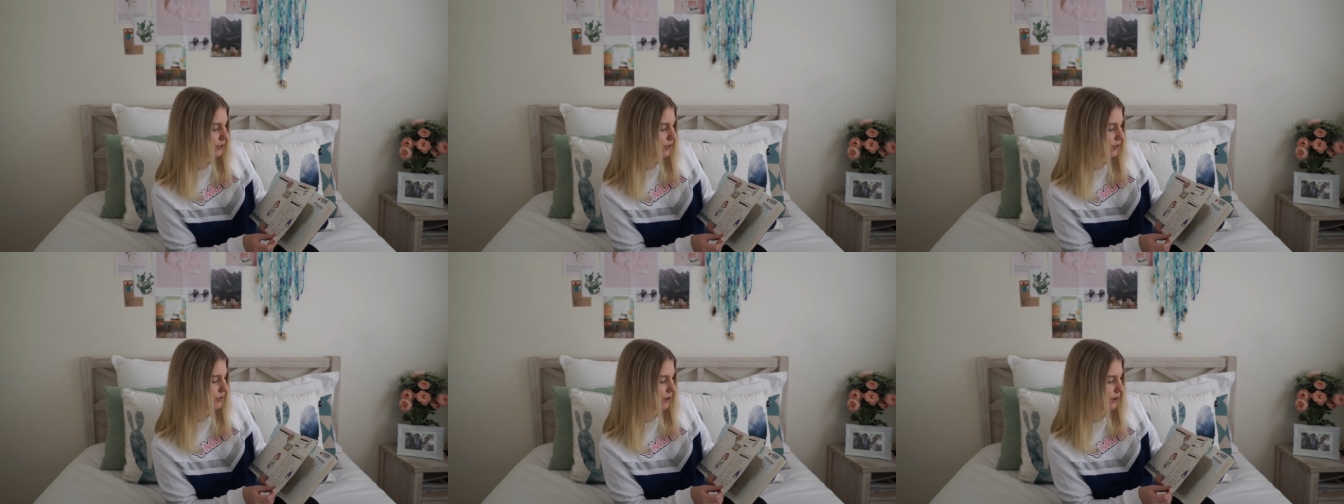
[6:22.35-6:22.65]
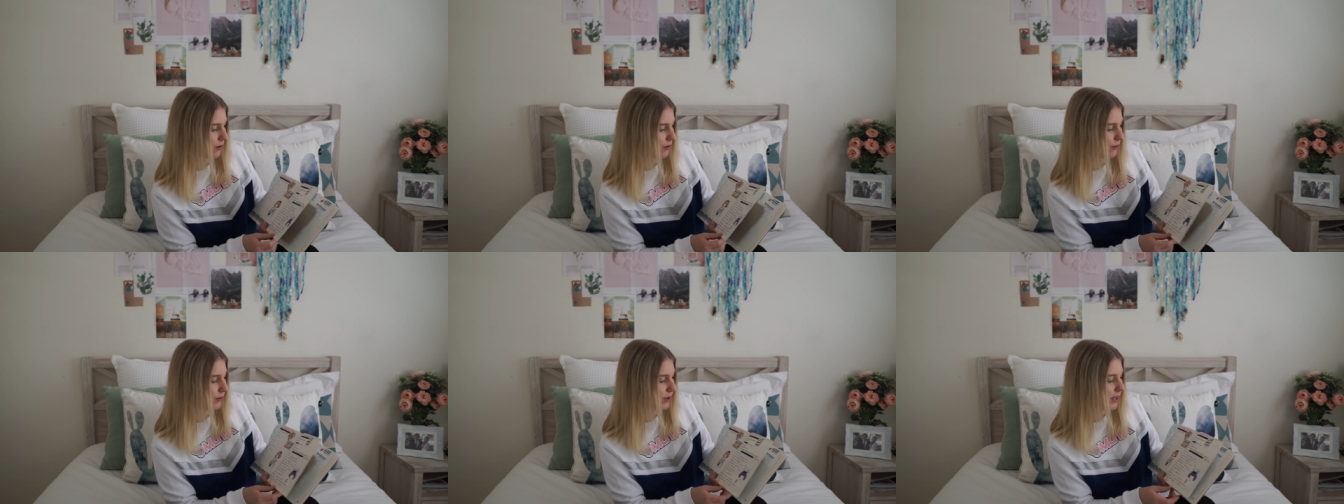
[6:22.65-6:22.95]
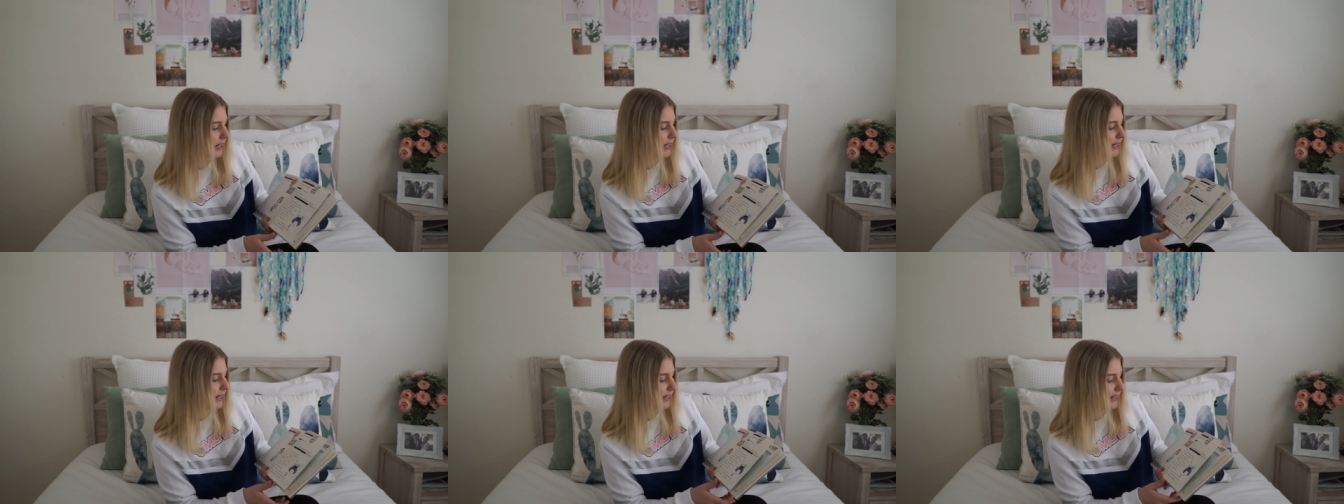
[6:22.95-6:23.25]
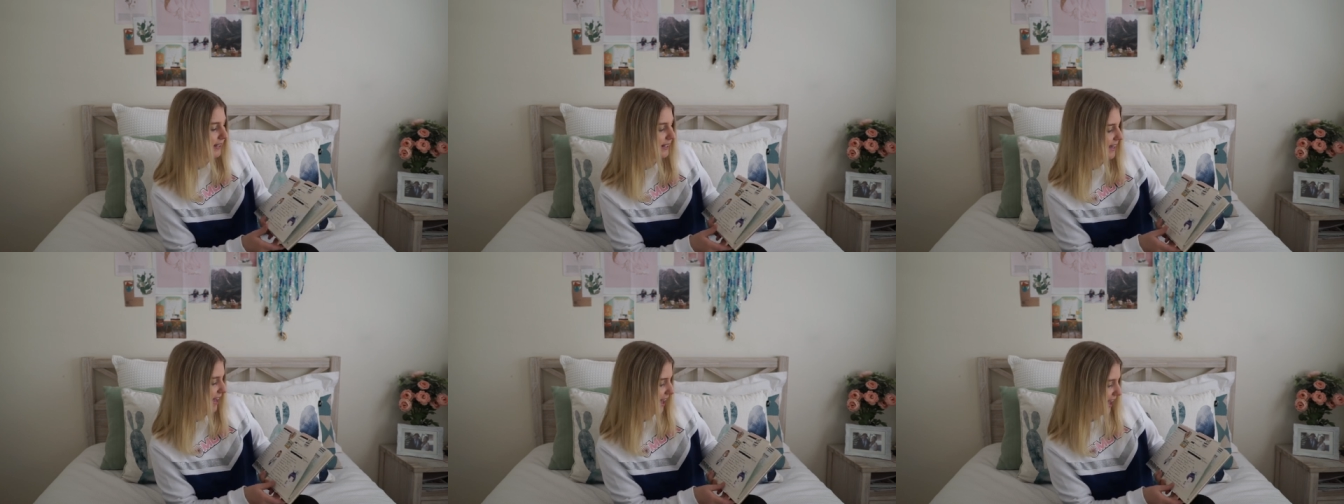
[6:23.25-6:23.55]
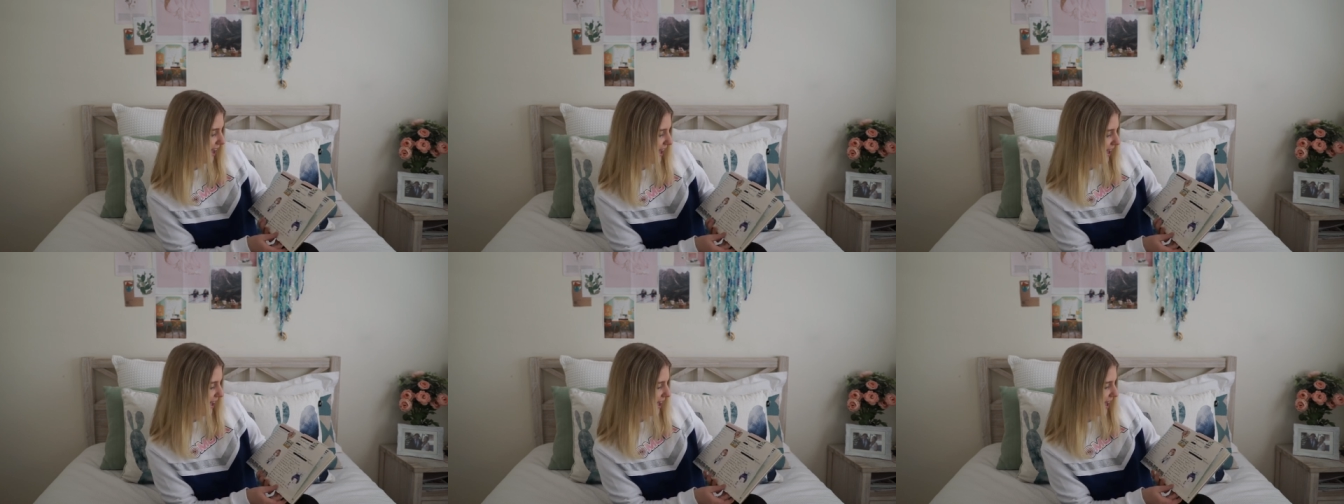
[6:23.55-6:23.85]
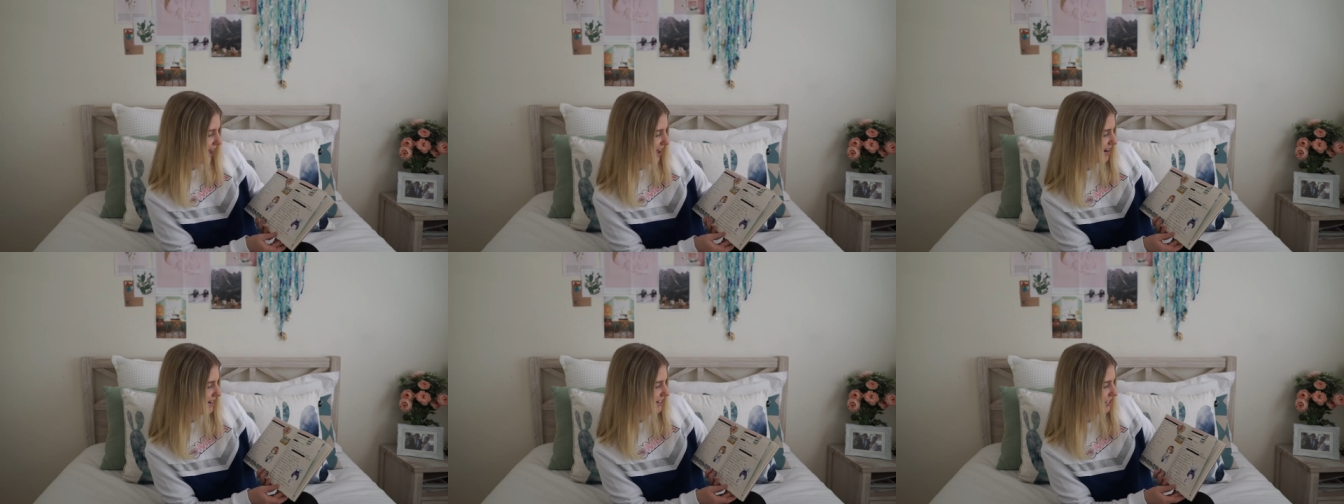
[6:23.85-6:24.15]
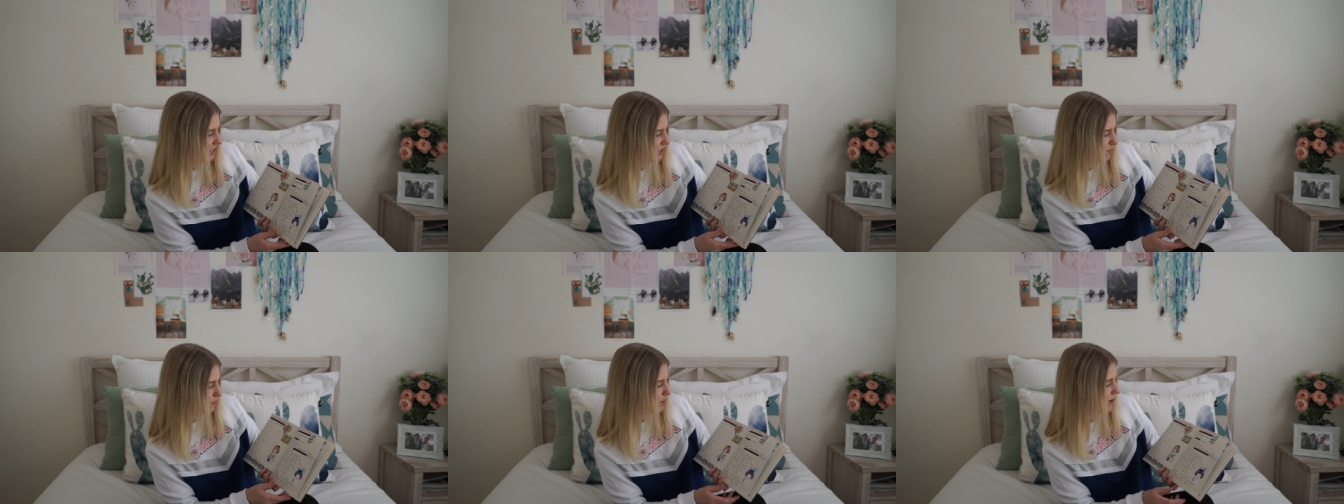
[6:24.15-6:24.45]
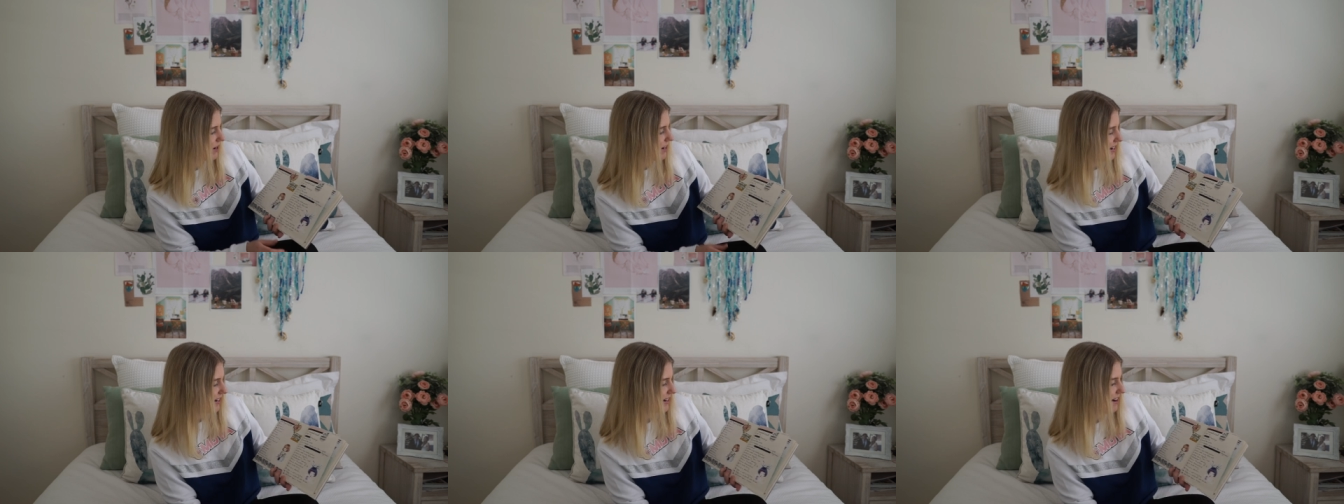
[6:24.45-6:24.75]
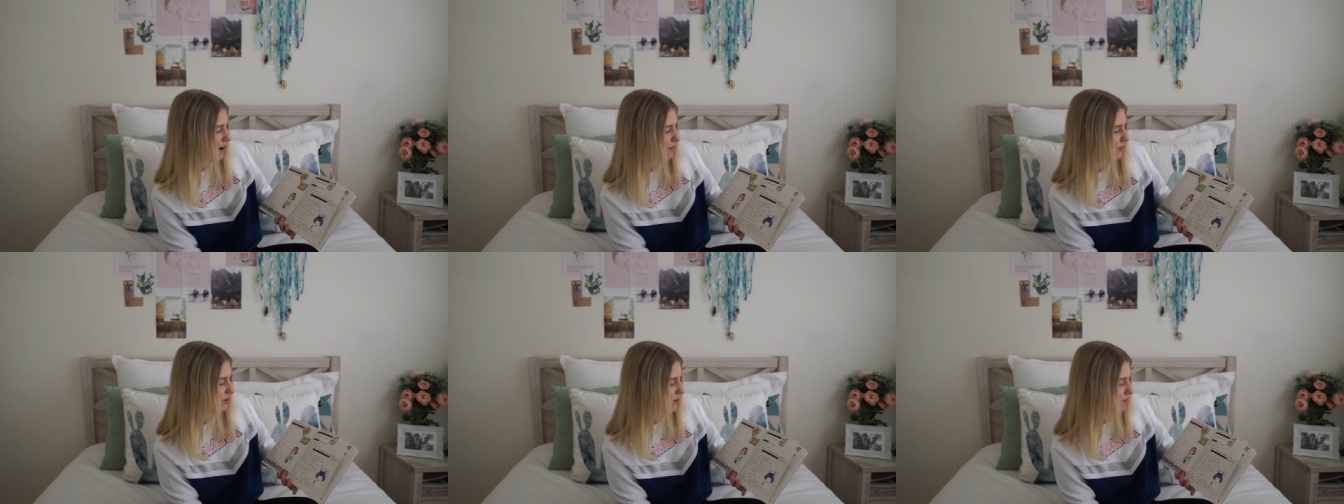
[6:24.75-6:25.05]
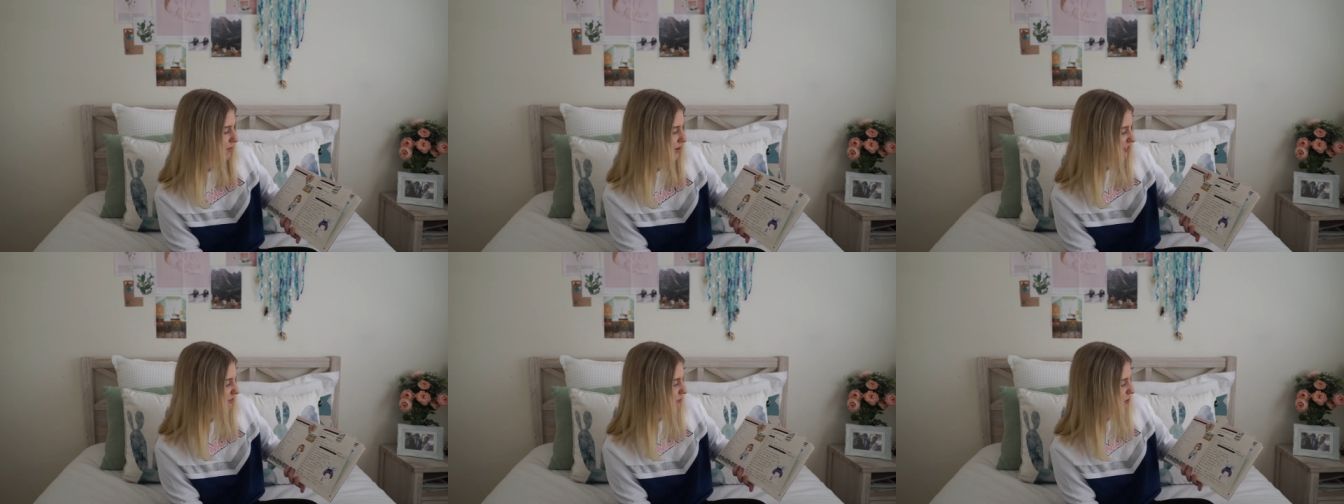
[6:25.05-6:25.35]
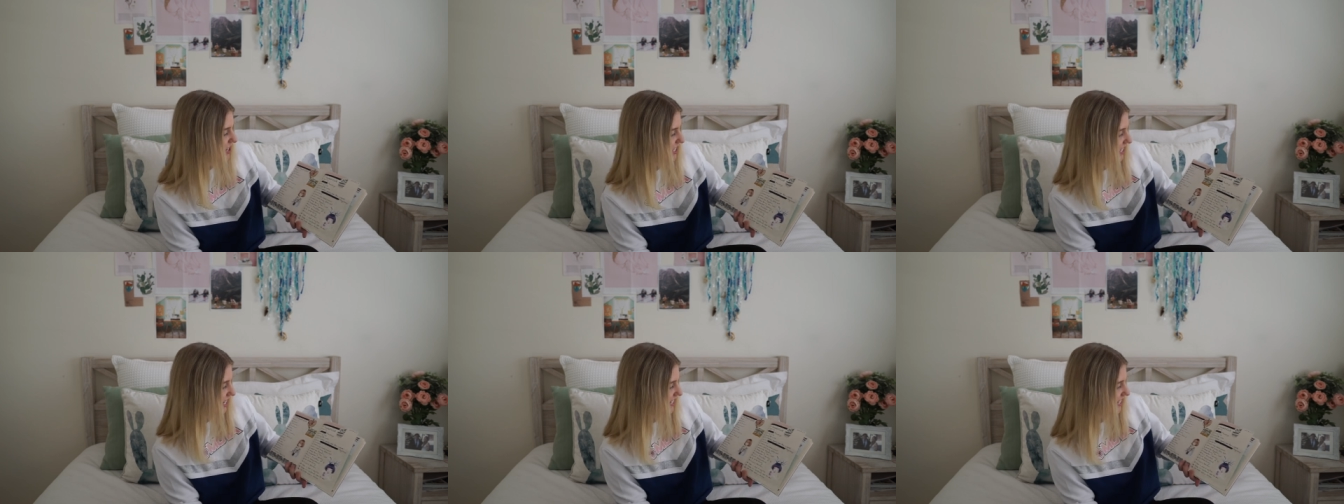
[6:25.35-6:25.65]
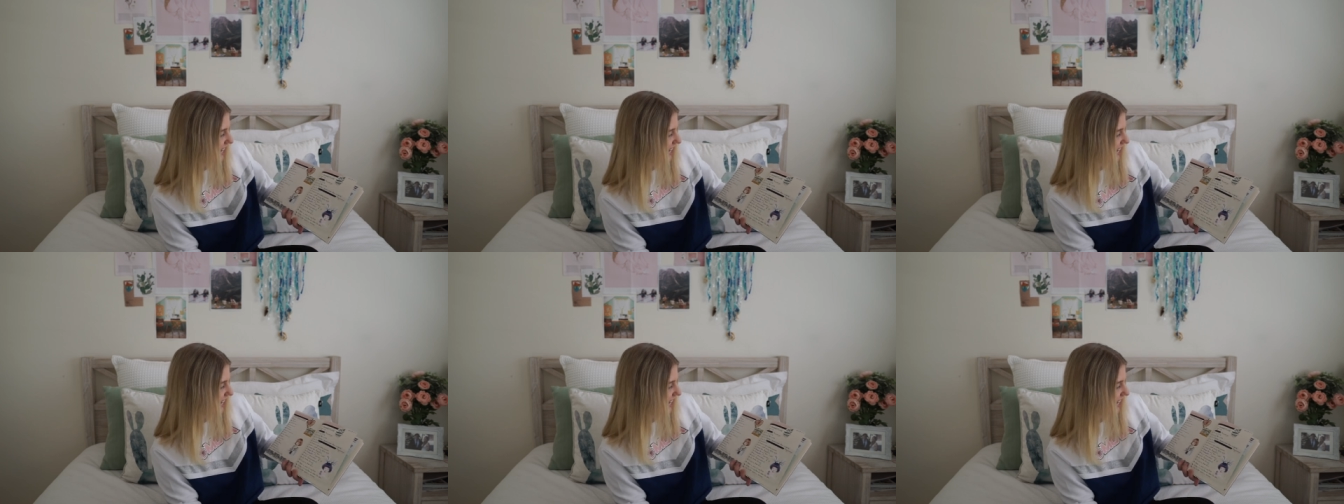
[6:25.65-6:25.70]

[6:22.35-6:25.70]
So yeah, and I just prettied it up with a bit of washi